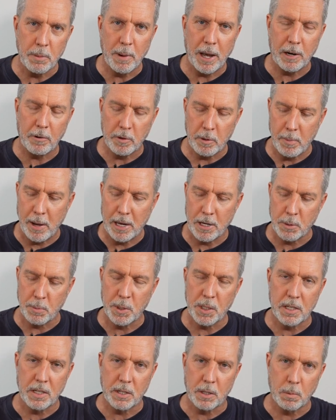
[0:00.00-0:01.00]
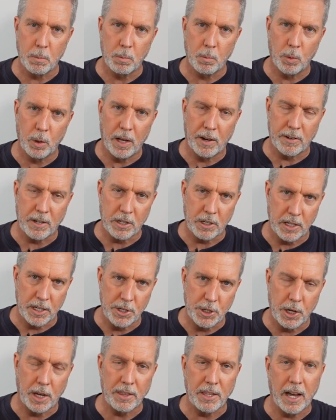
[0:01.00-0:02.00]
The battery management system will actually
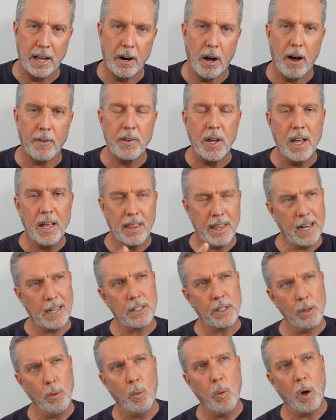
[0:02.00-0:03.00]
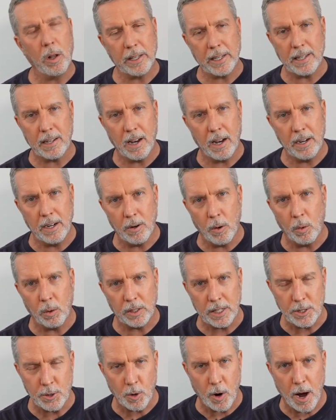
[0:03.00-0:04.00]
shut that off. That is the one and
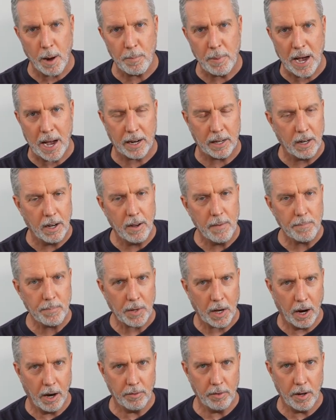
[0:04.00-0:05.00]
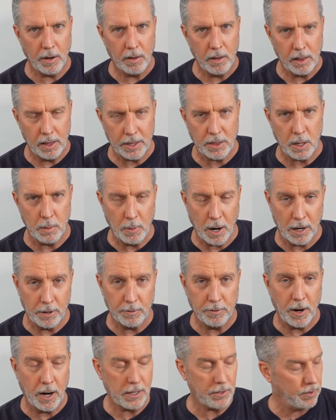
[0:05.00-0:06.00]
only drawback of a lithium
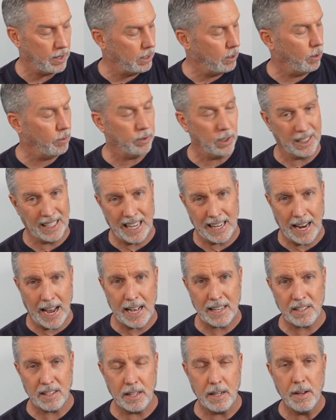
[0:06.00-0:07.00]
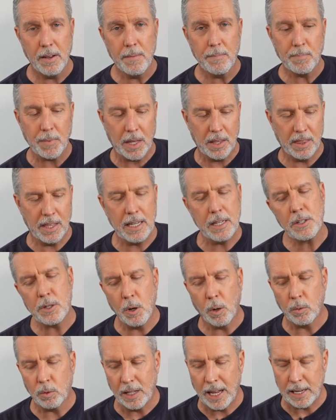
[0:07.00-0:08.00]
iron phosphate over a lead acid. These
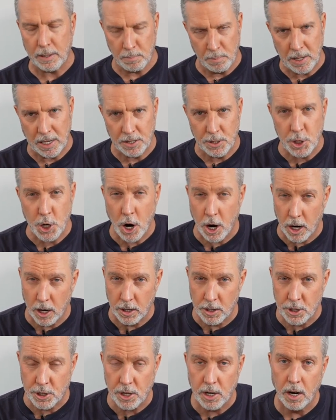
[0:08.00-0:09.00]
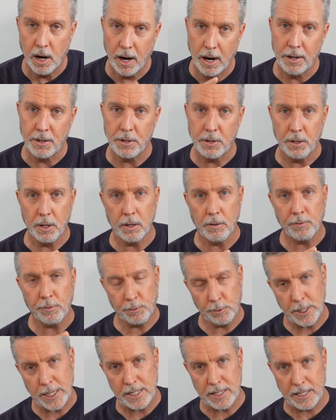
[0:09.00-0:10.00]
don't like being charged under
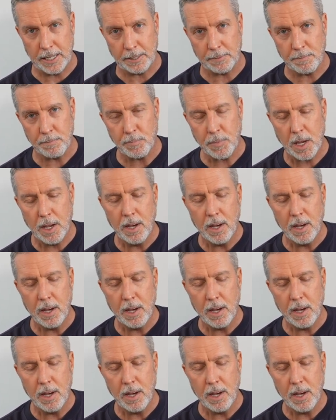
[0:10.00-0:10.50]
freezing.